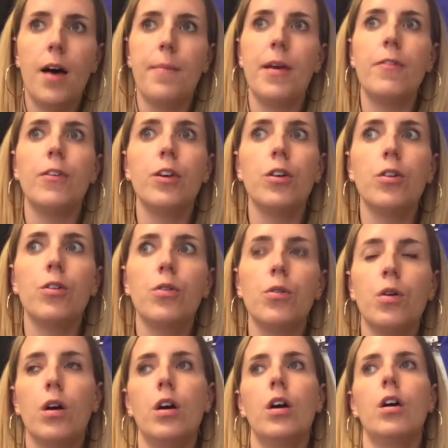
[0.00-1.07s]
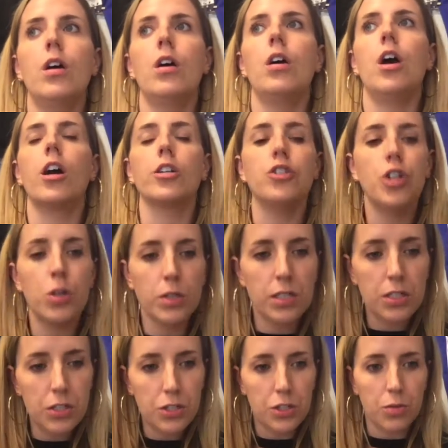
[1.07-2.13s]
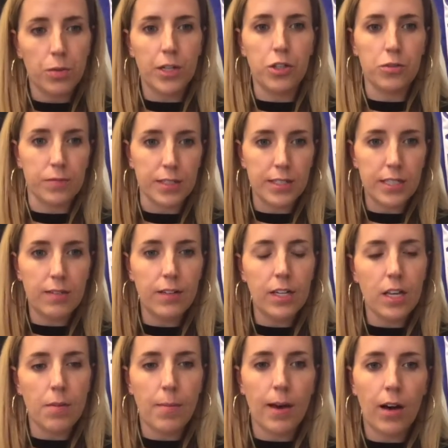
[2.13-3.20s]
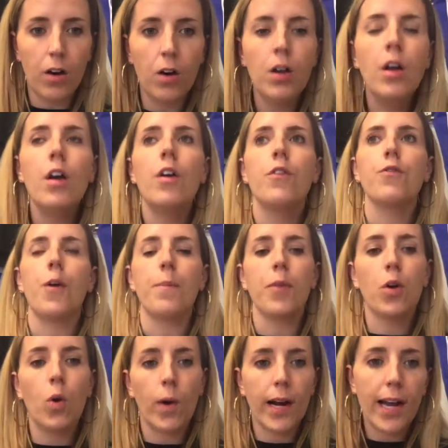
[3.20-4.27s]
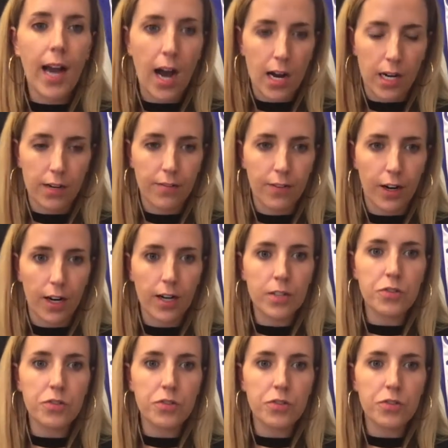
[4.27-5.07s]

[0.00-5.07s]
If you are chosen to do one, you'll receive an email from the choreographer.